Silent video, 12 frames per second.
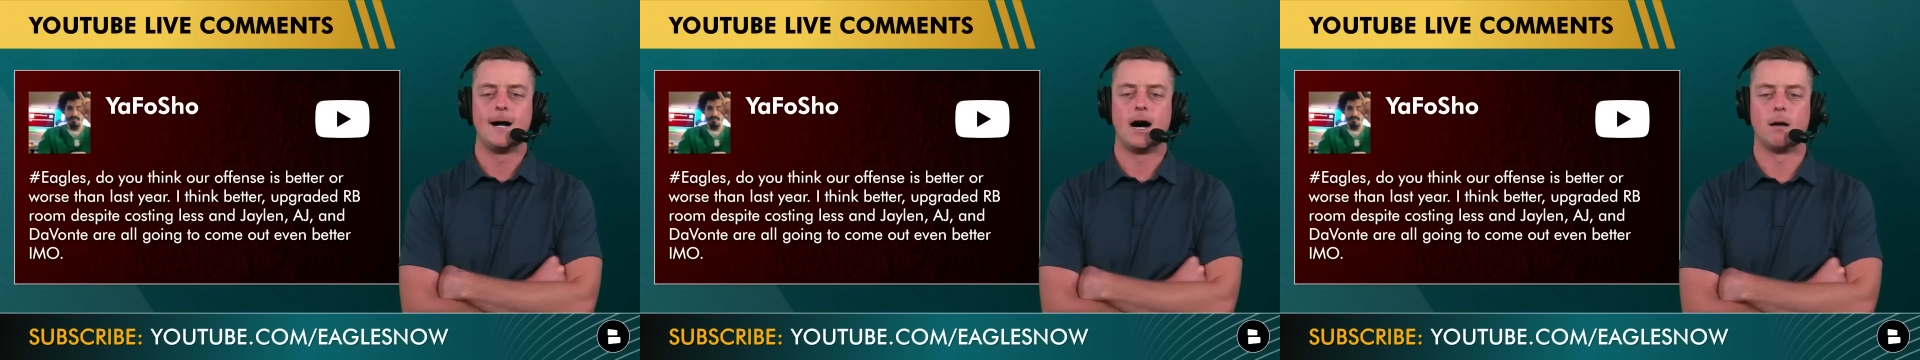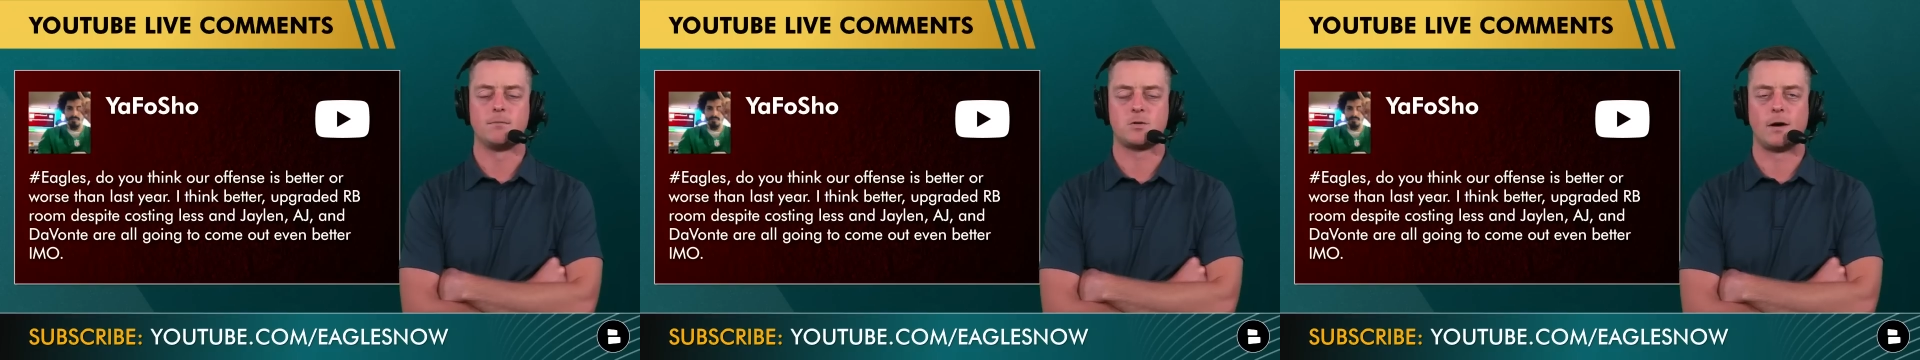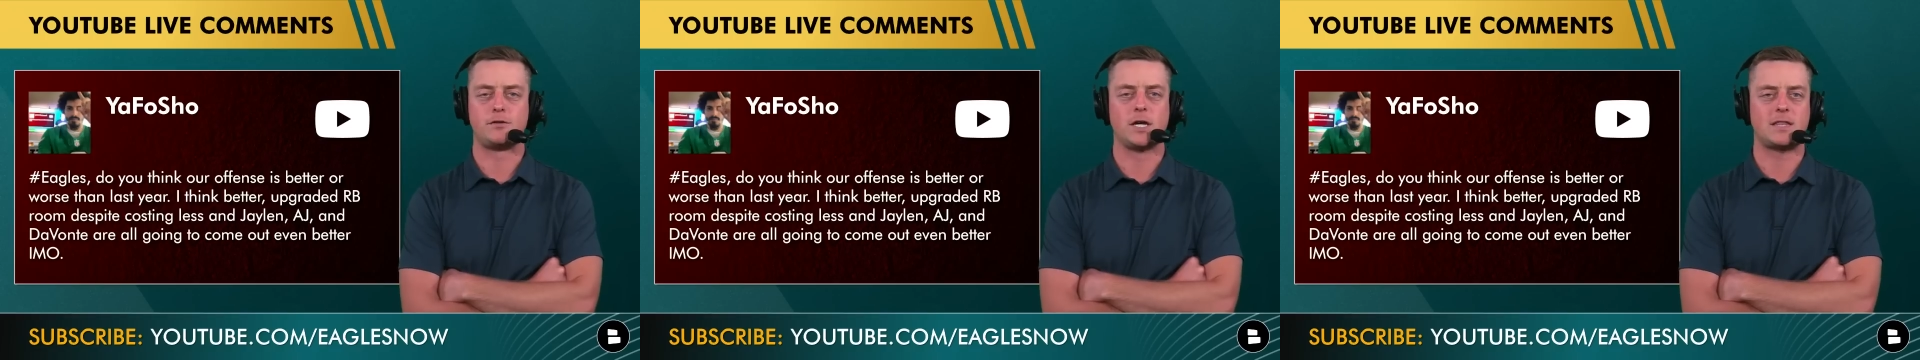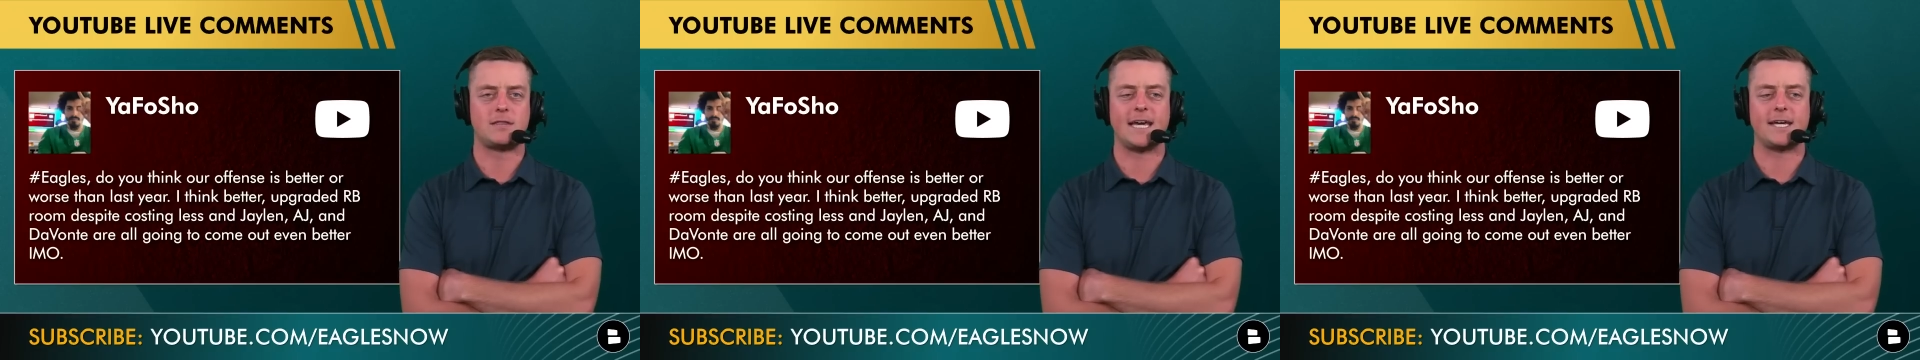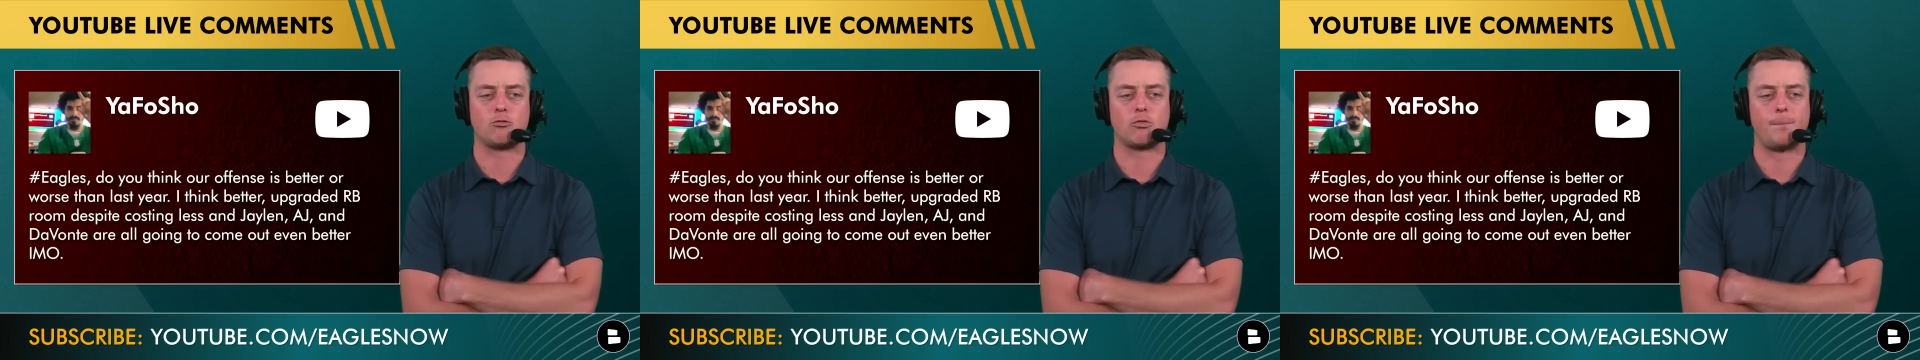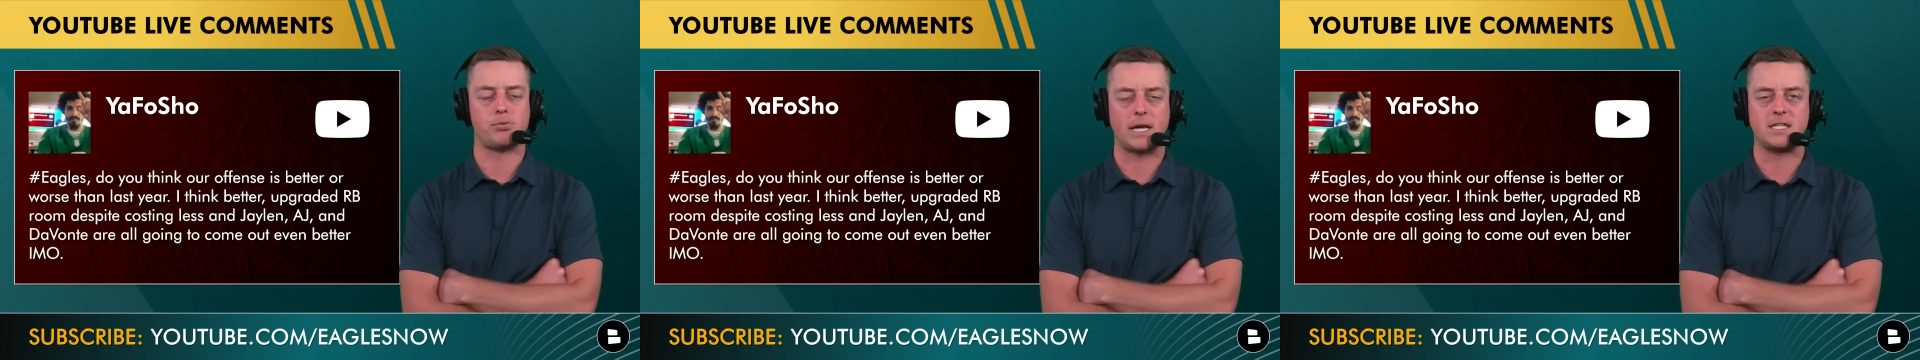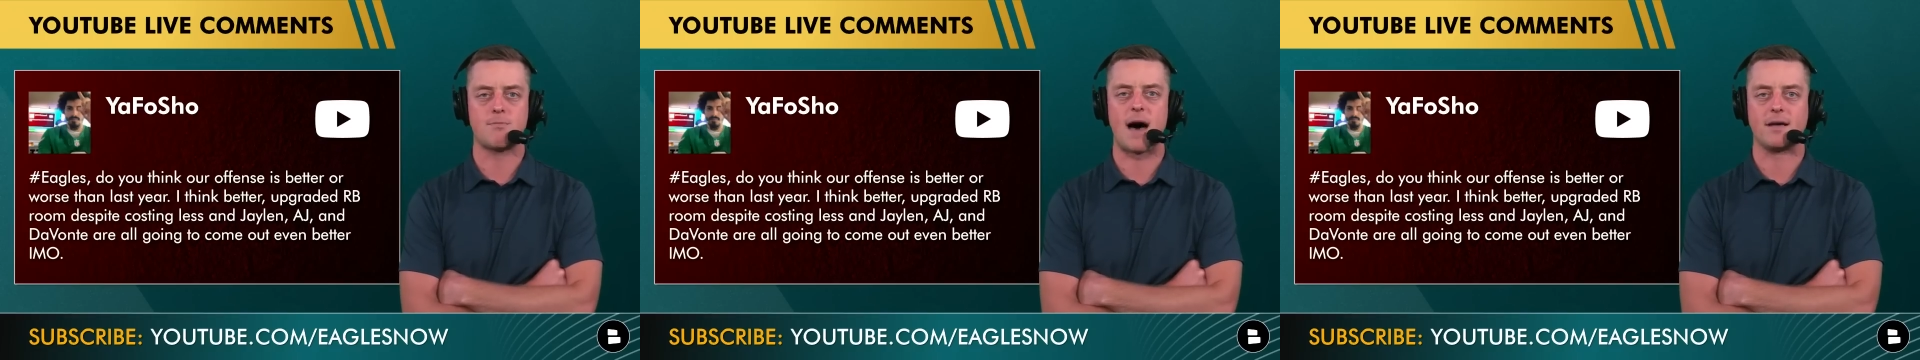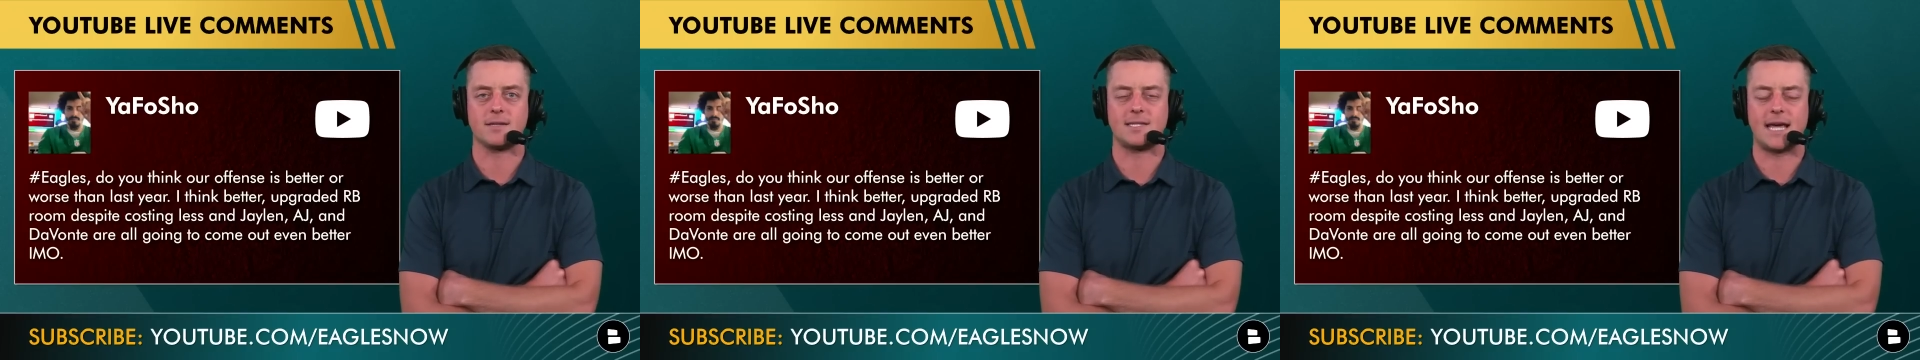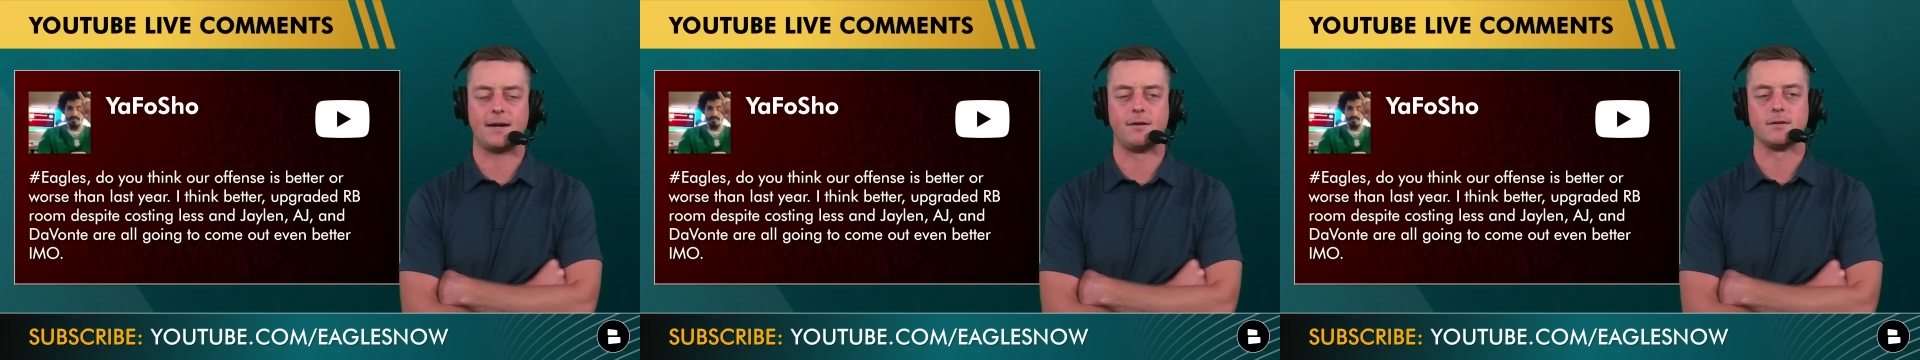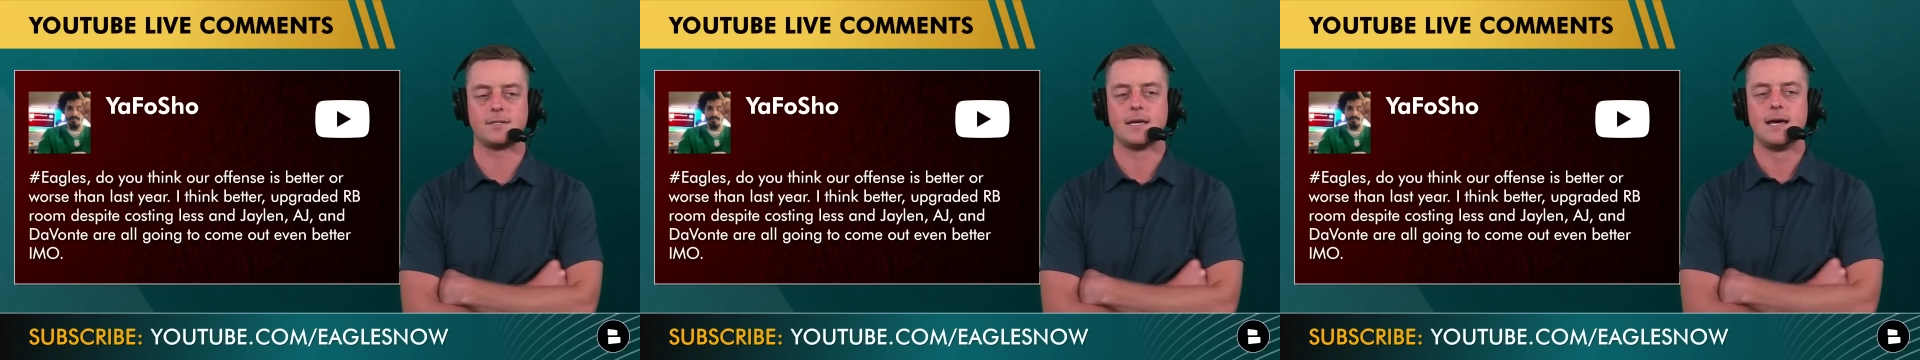Um, so I think that they can replace Miles Sanders.